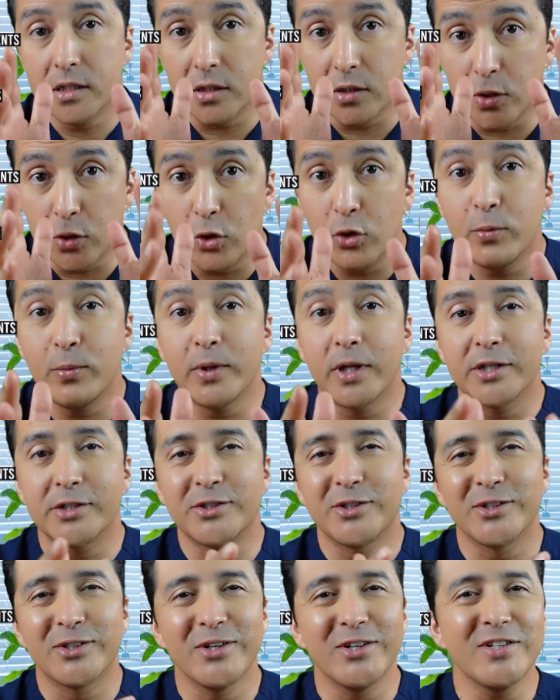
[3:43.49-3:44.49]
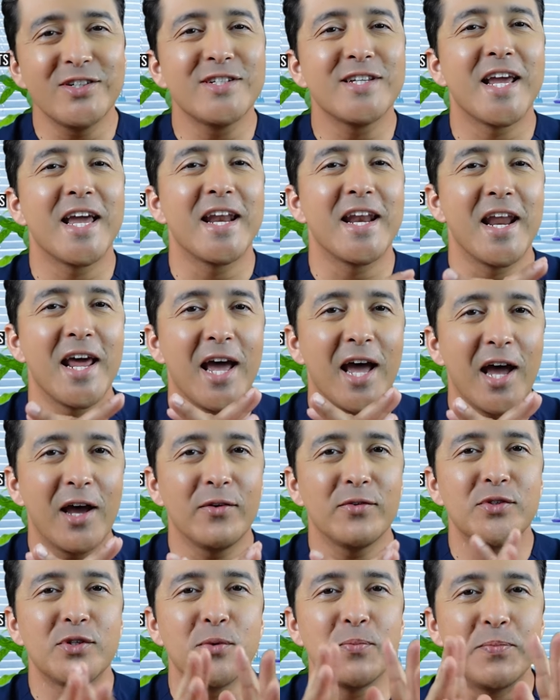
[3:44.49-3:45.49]
the low blood sugars and
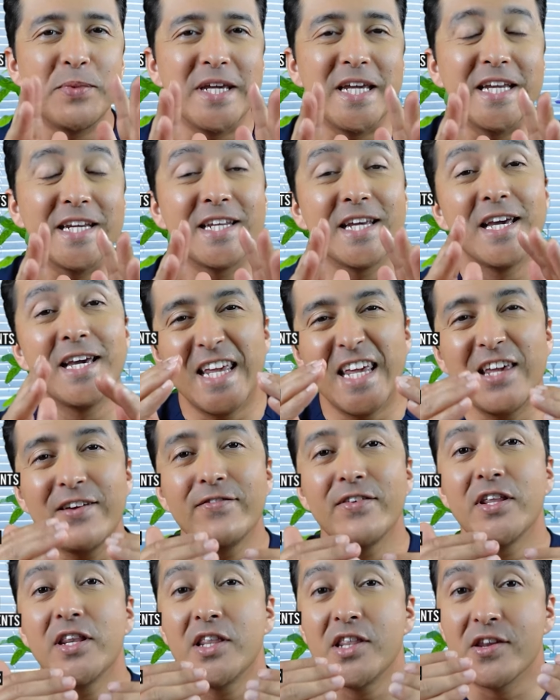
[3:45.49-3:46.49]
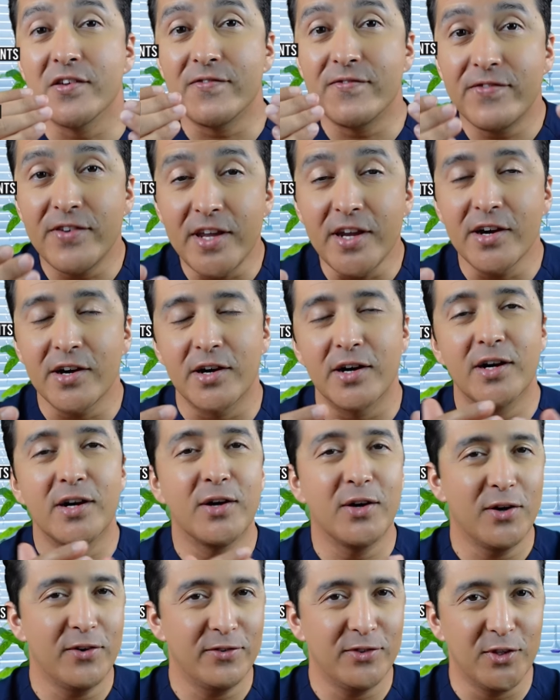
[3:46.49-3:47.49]
how to beat even the fear
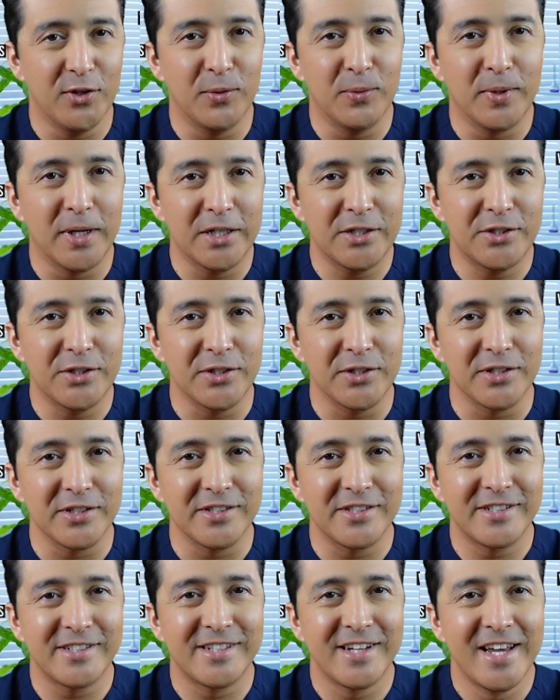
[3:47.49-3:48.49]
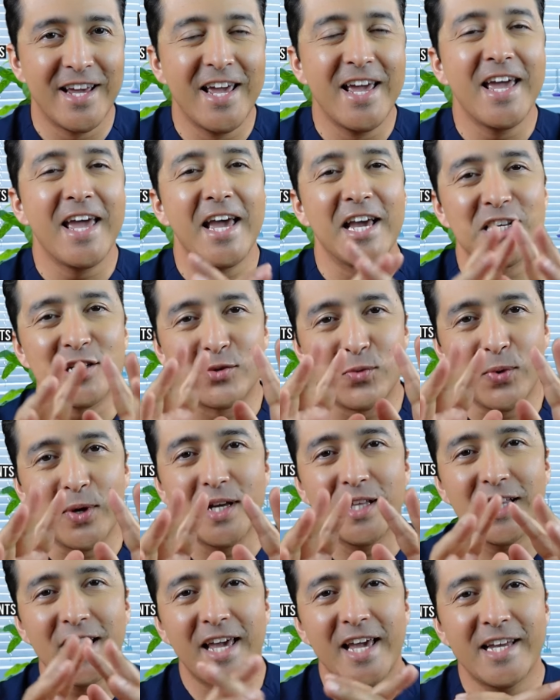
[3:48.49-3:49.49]
of low blood sugars, as
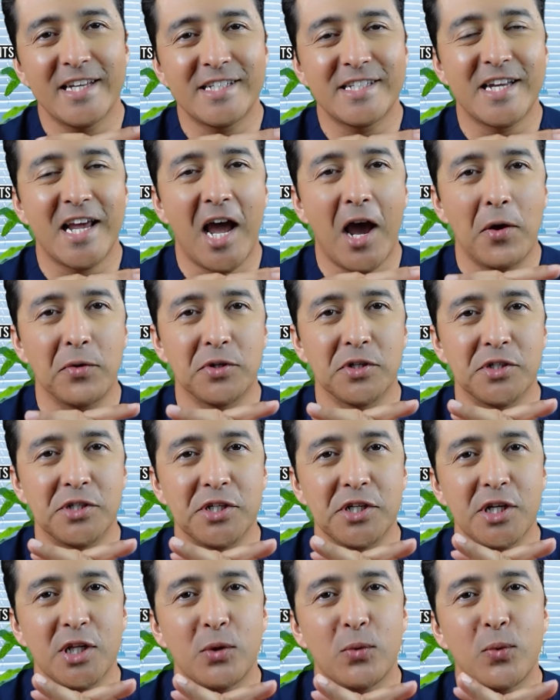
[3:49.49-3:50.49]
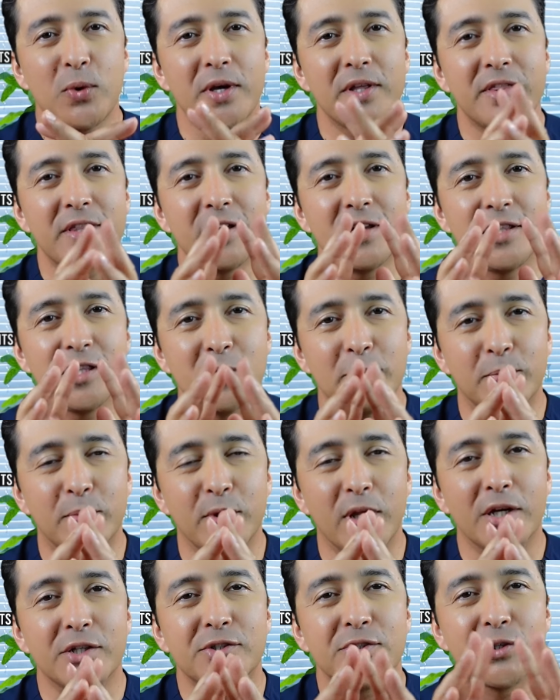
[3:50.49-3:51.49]
well as how to deal with the
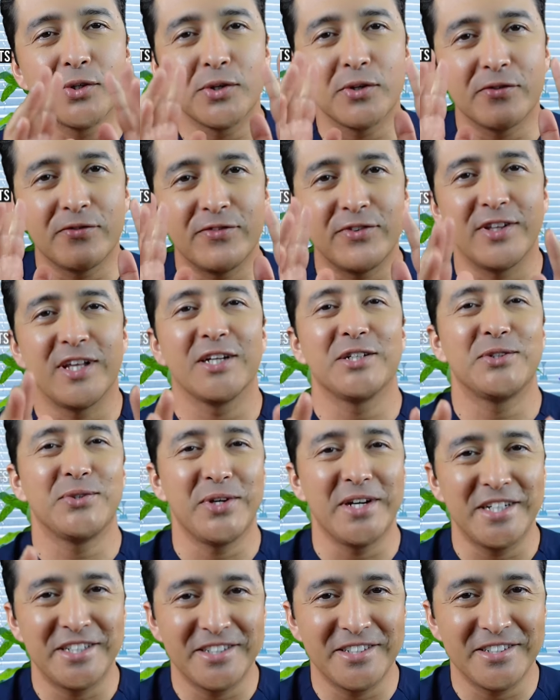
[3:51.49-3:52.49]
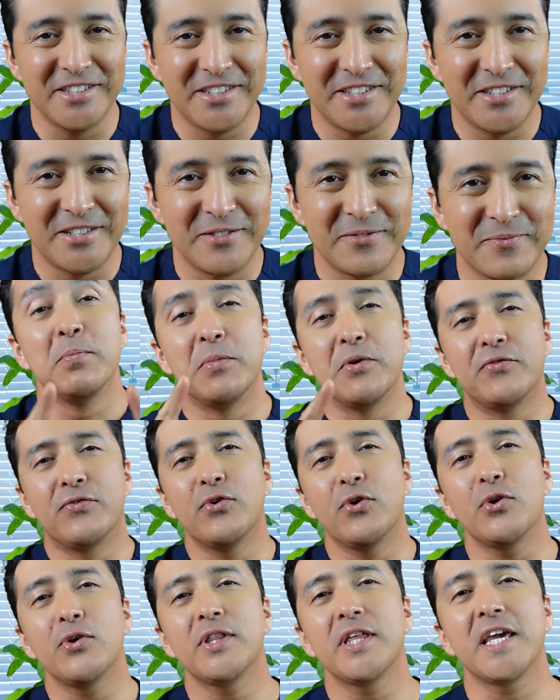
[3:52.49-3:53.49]
blood sugar fluctuations.
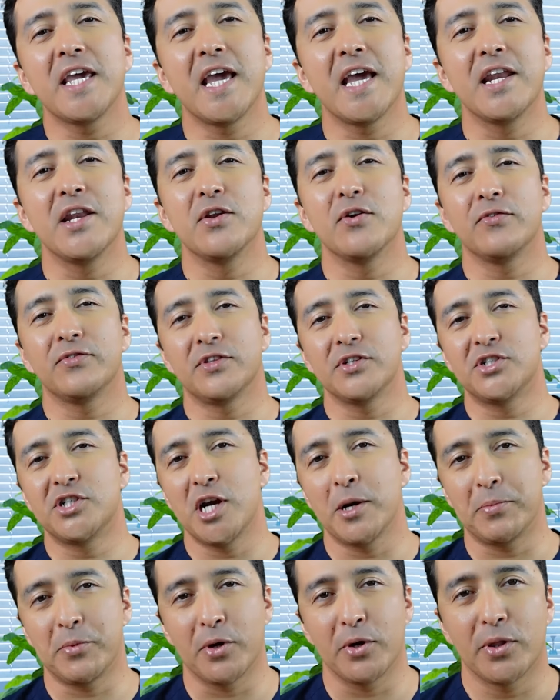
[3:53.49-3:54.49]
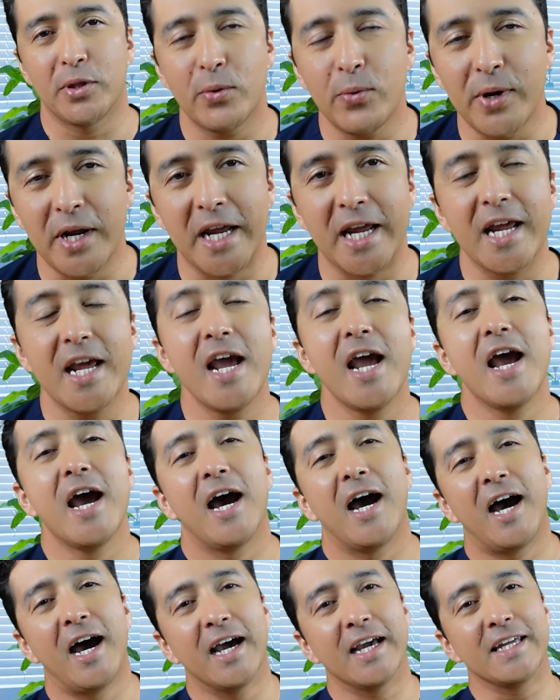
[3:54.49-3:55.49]
Before the end of the chapter 3,
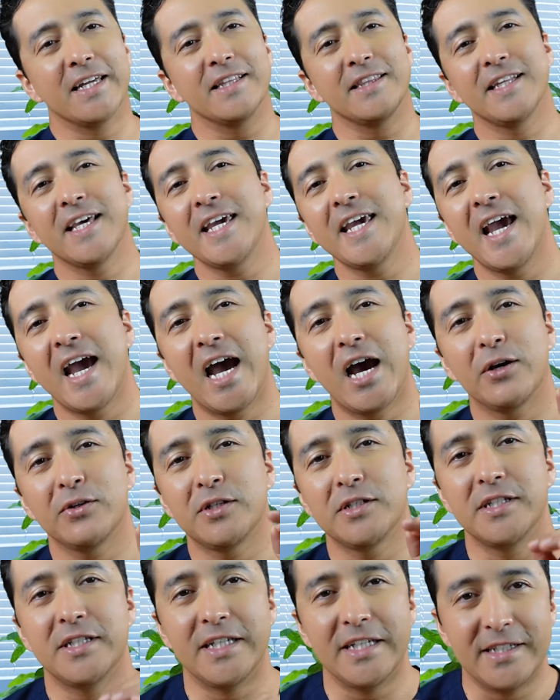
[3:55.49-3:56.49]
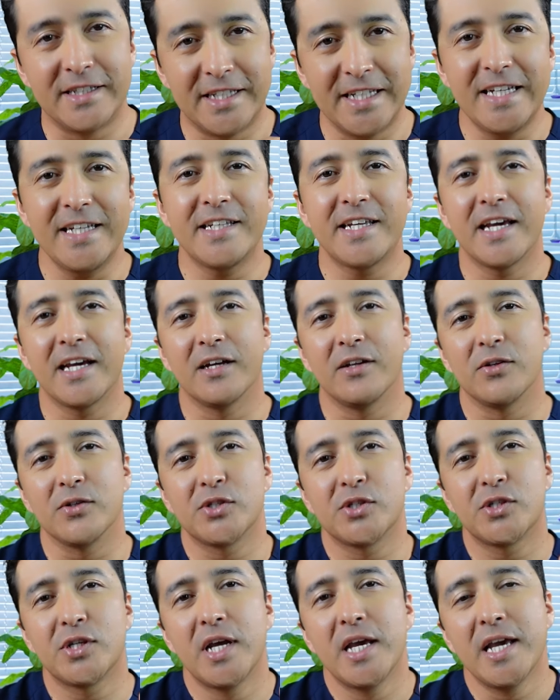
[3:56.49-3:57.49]
I lay out the
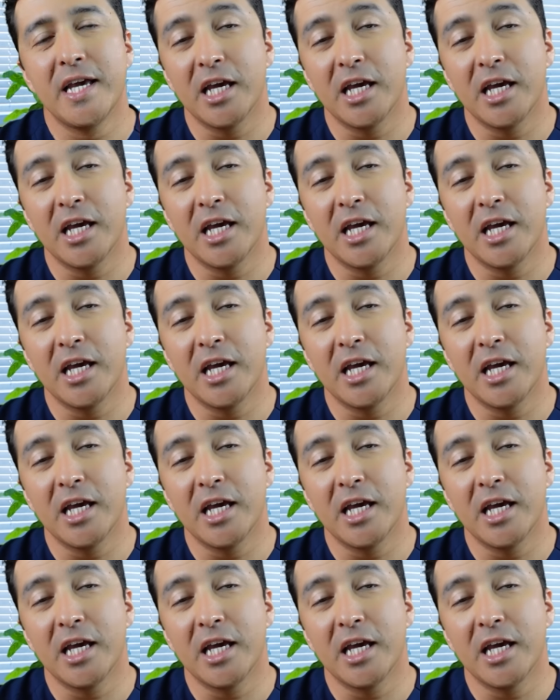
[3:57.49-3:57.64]
details